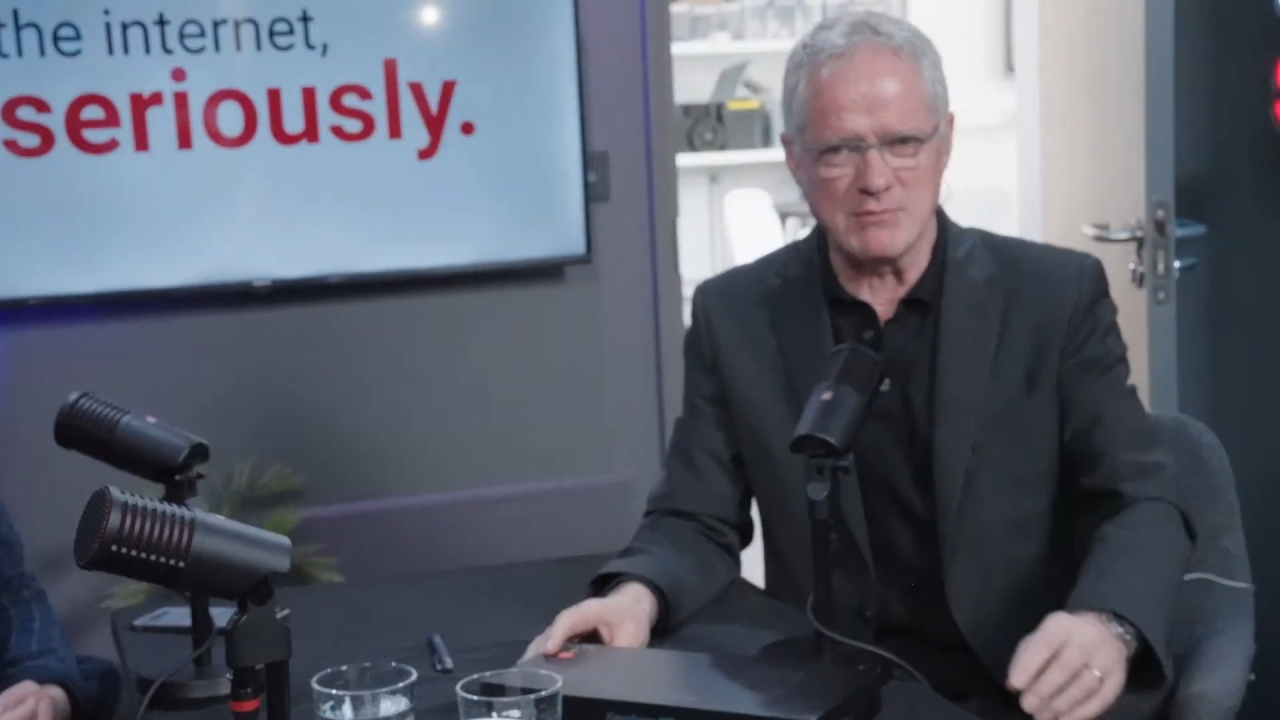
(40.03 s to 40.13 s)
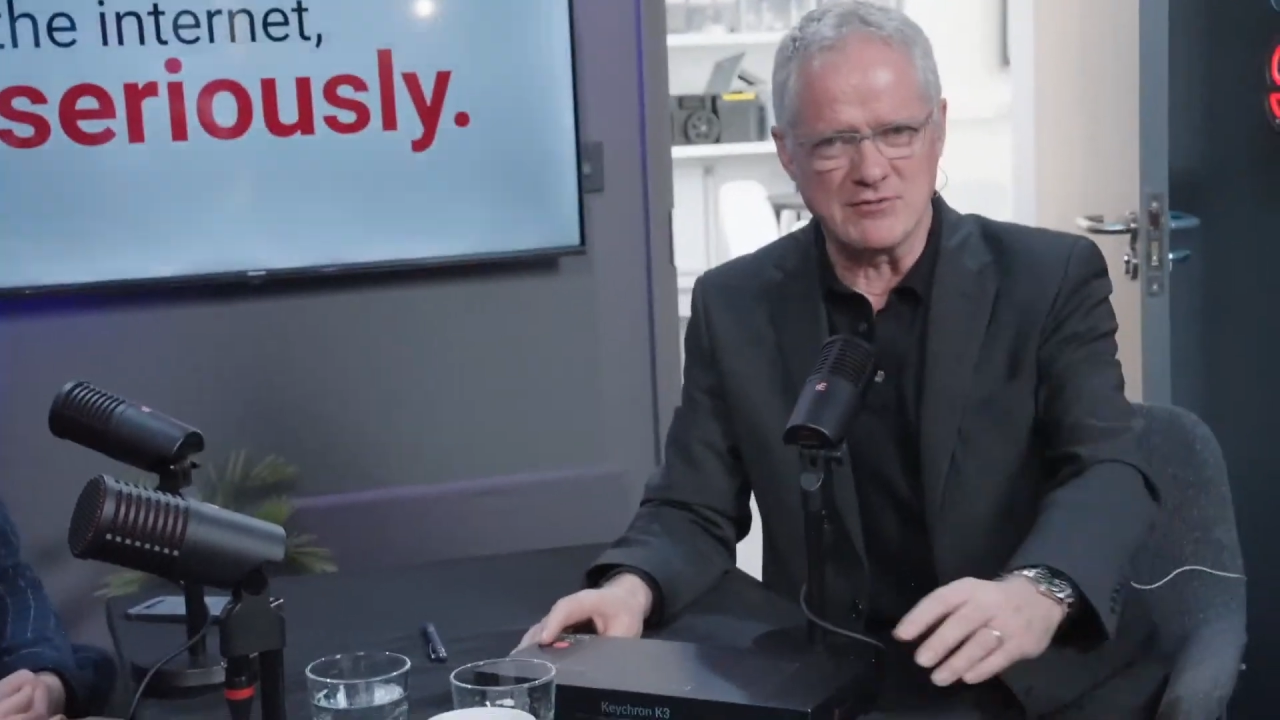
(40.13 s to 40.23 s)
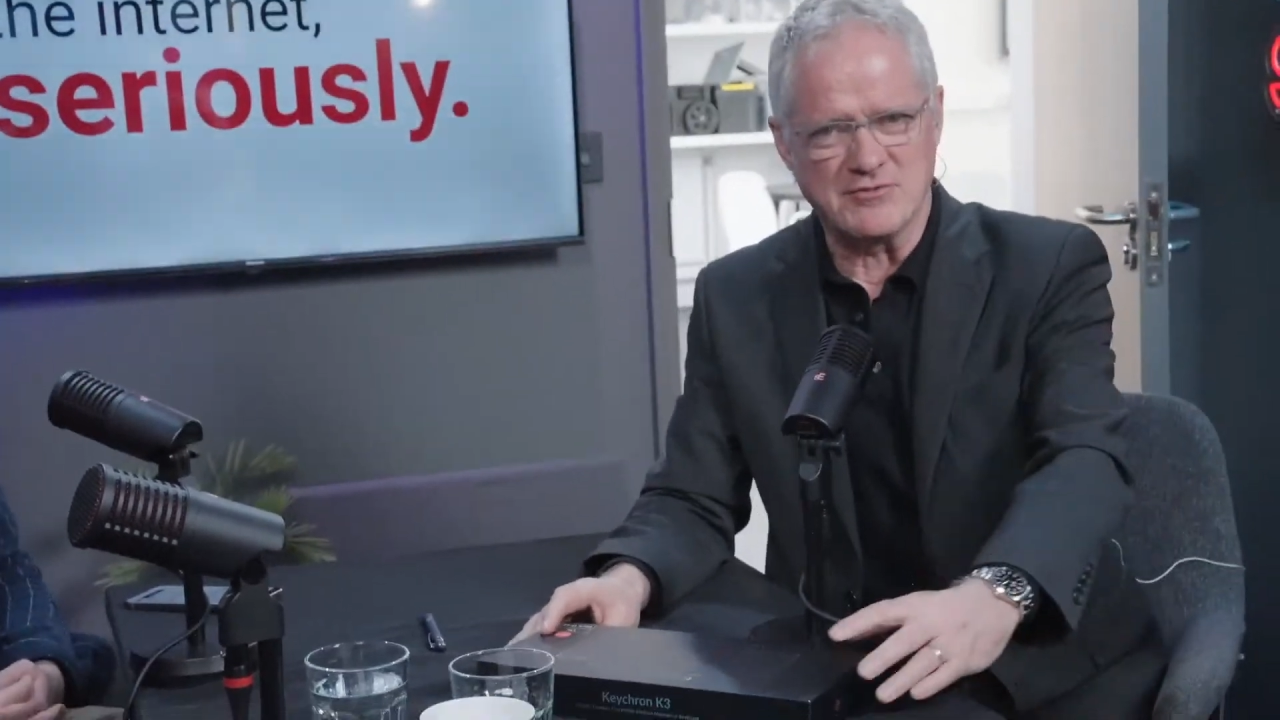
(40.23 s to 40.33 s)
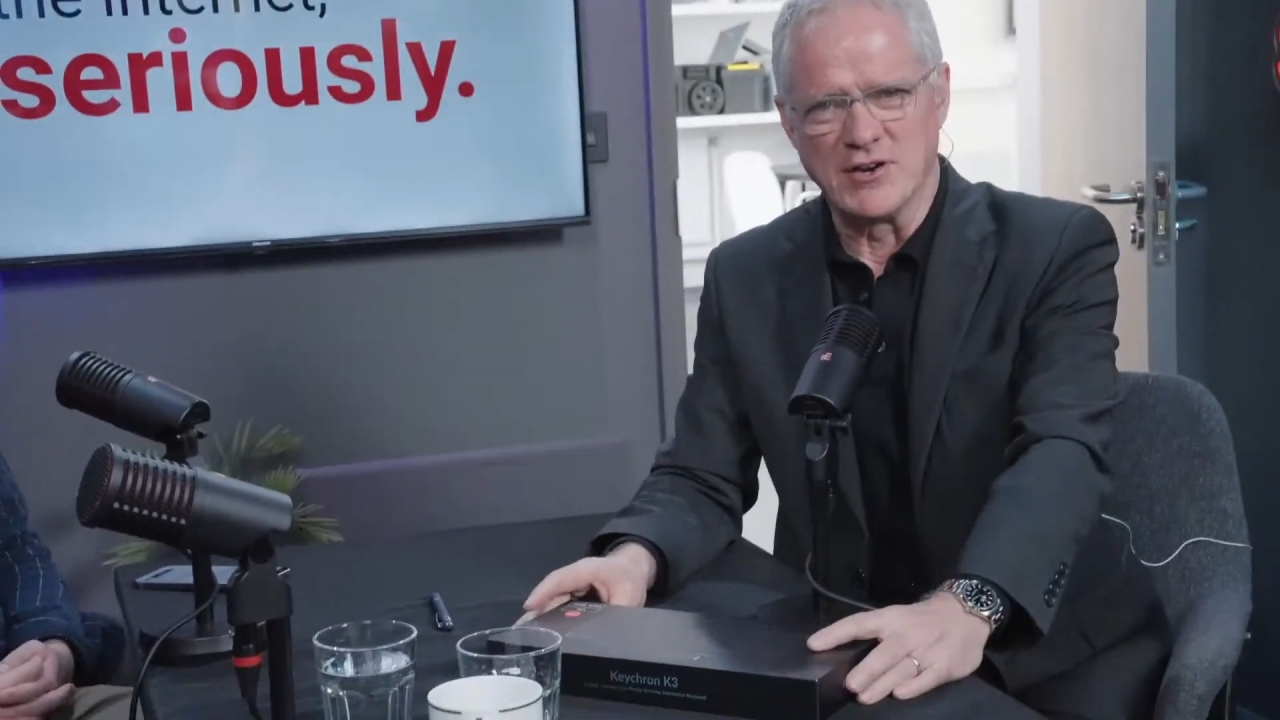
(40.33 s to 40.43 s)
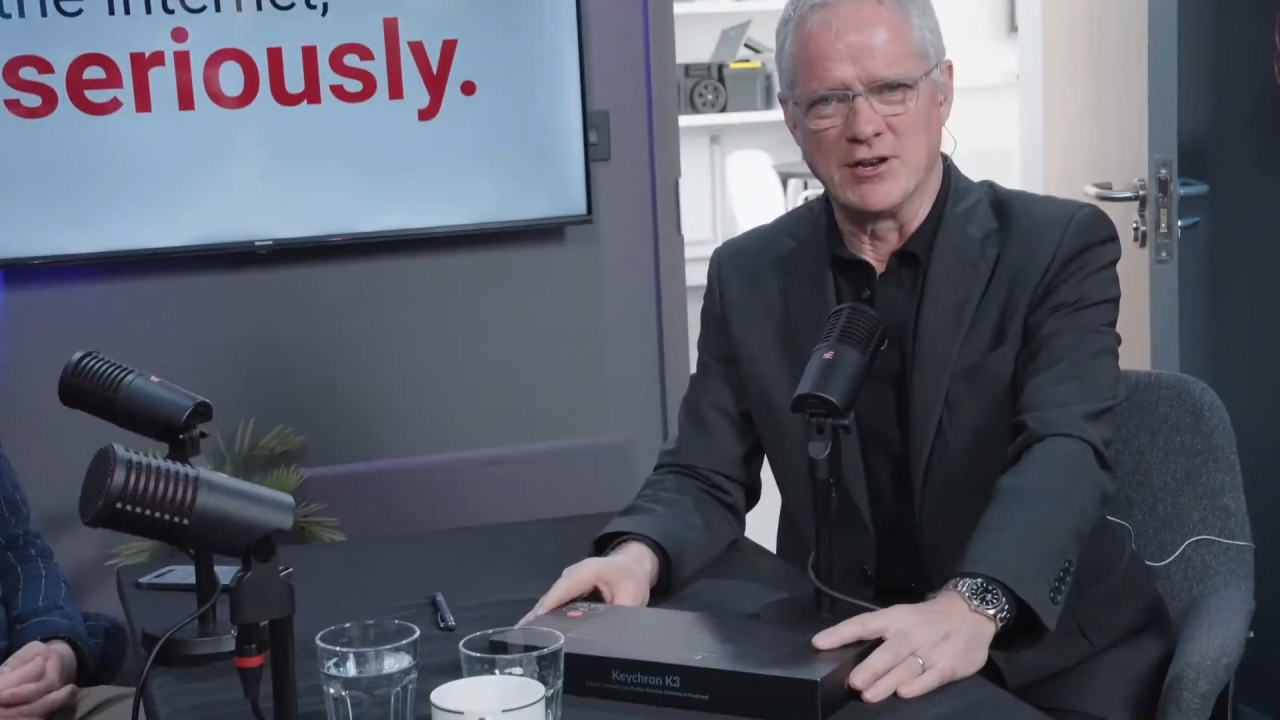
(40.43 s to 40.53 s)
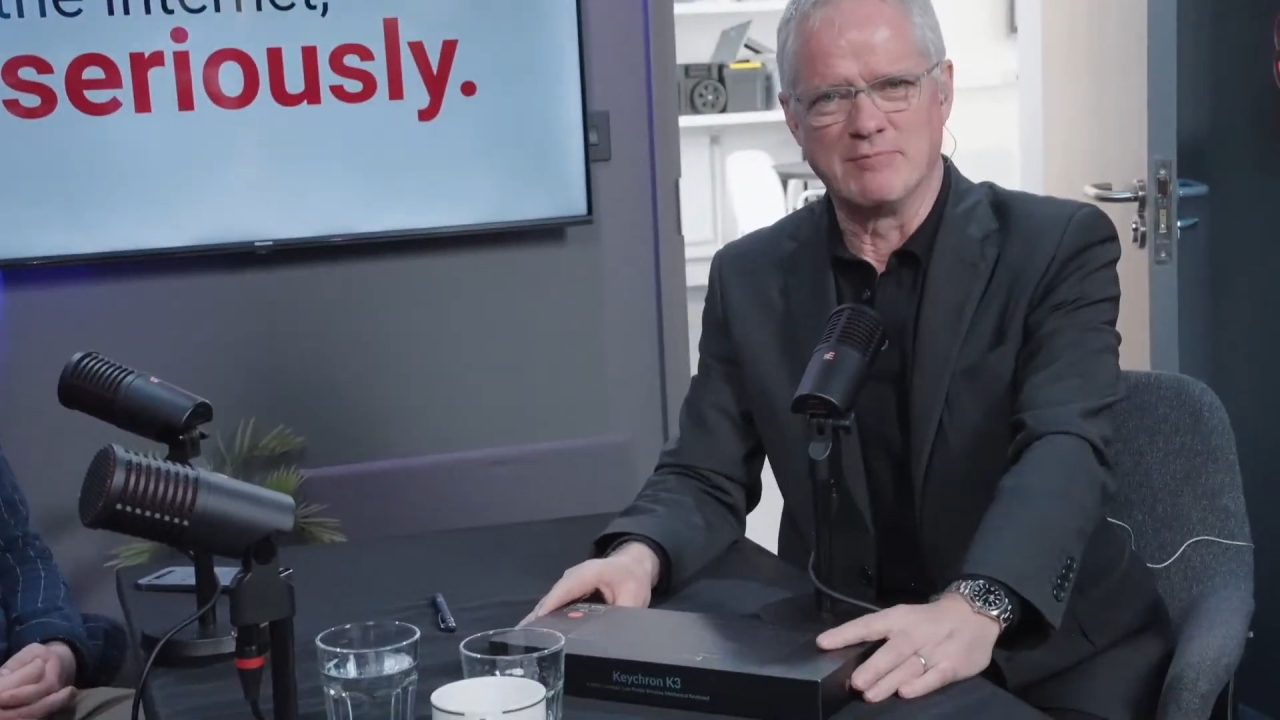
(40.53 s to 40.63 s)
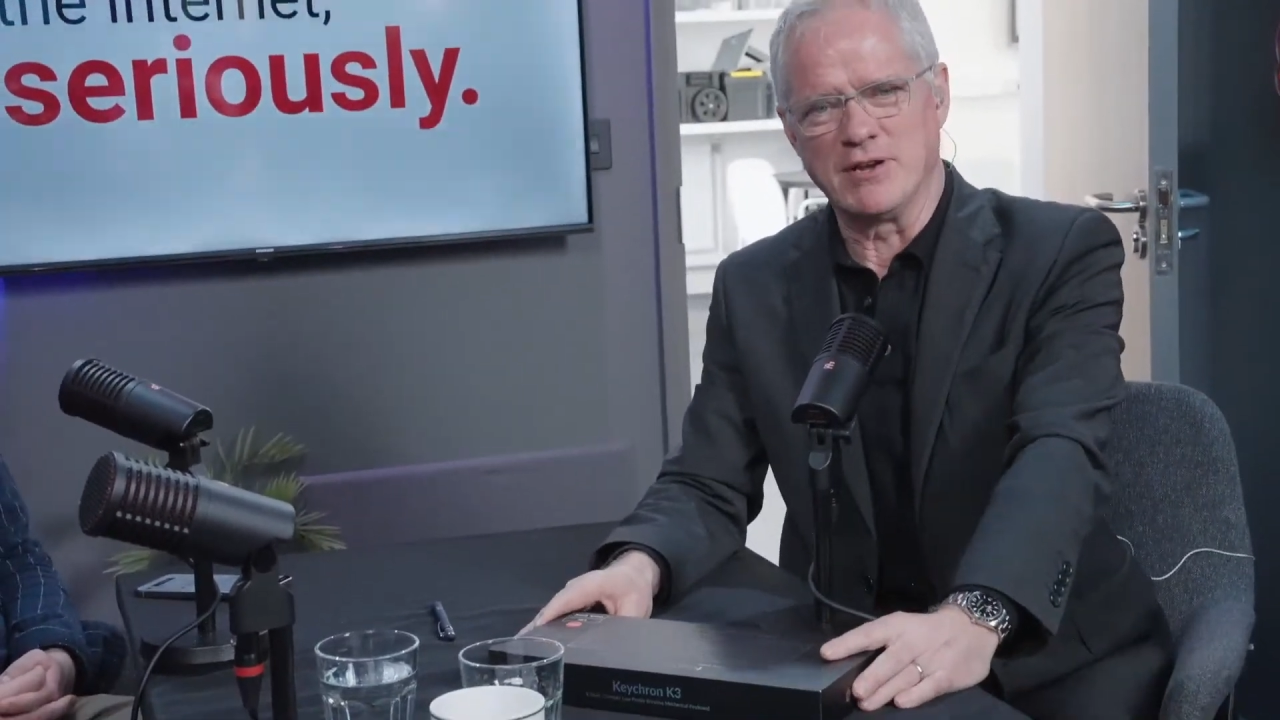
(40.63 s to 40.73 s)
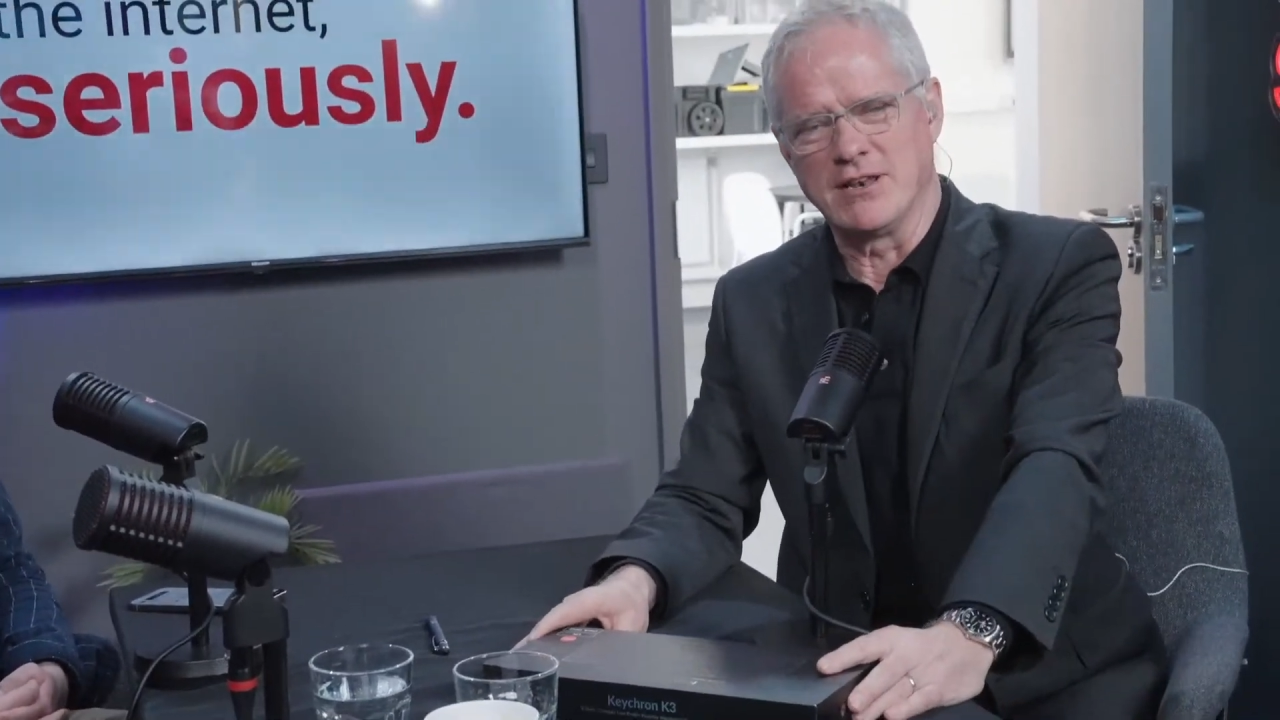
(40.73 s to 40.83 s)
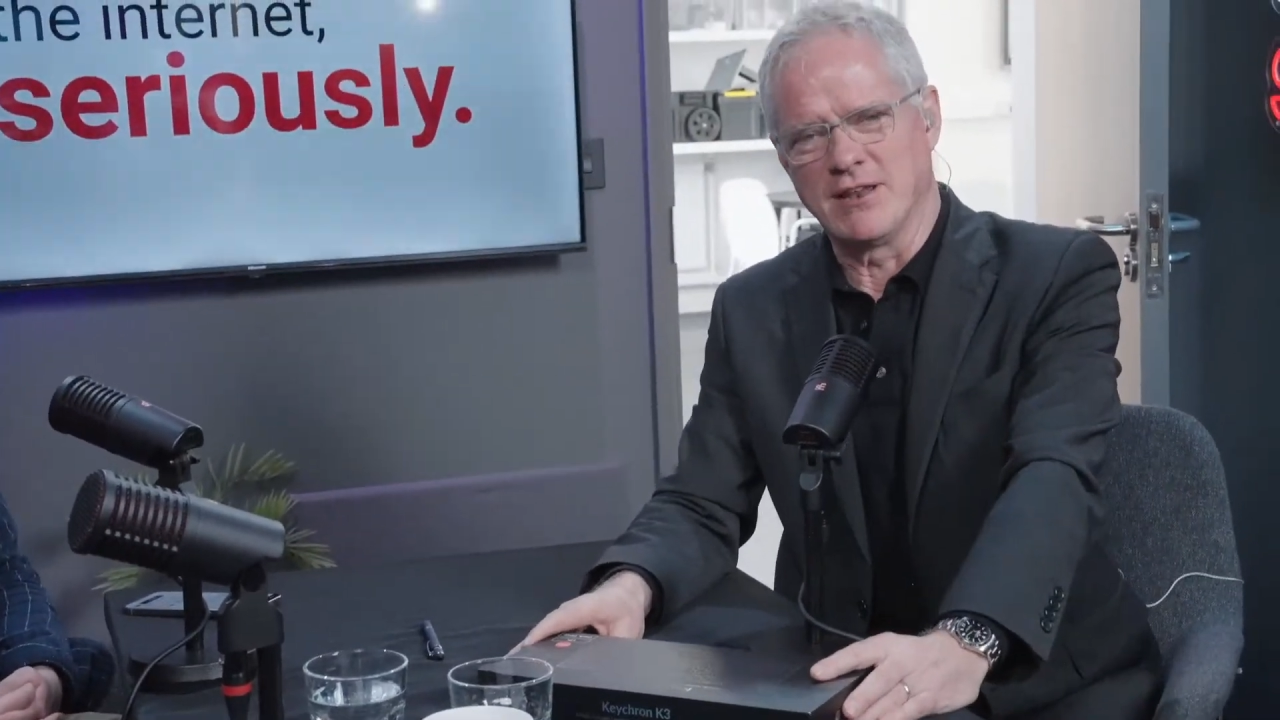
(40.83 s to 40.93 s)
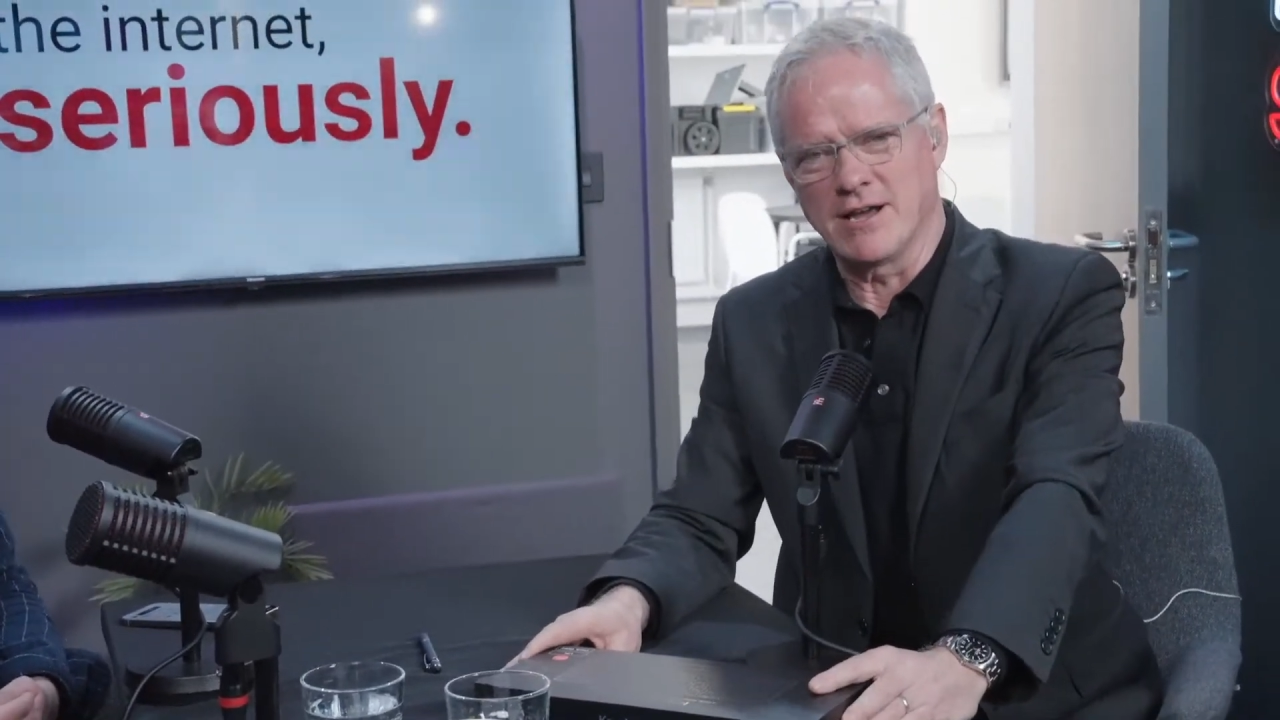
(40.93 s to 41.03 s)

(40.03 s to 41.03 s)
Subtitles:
me feel a bit like